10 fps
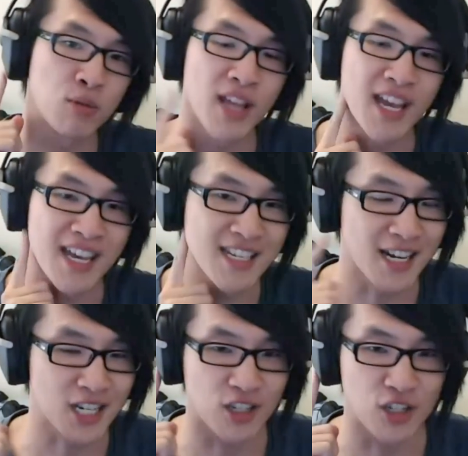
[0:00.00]
their ears
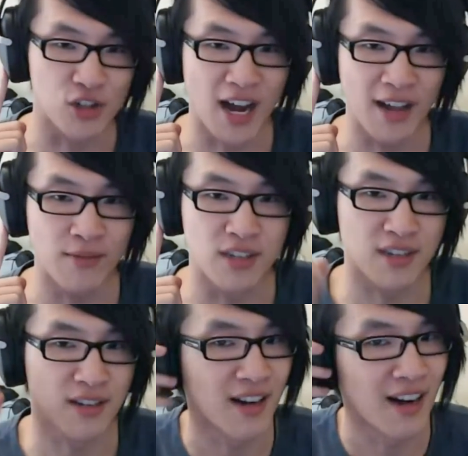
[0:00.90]
touch the
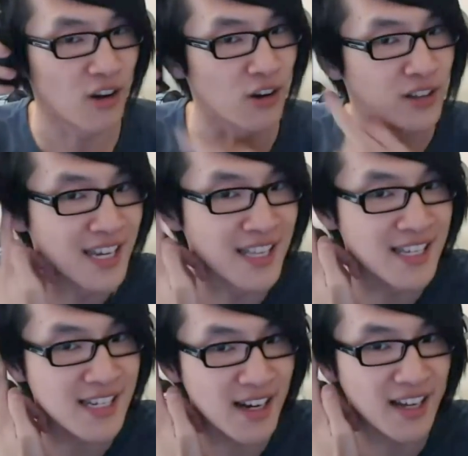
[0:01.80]
drivers uh, on the
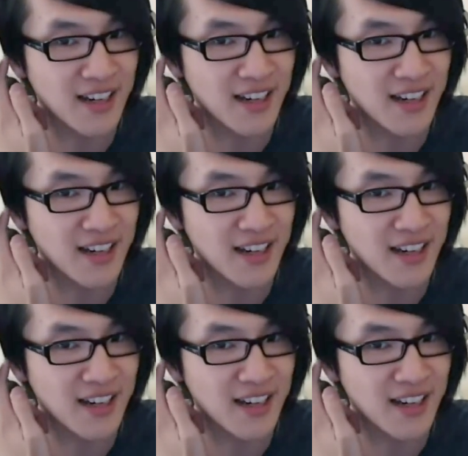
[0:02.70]
inside.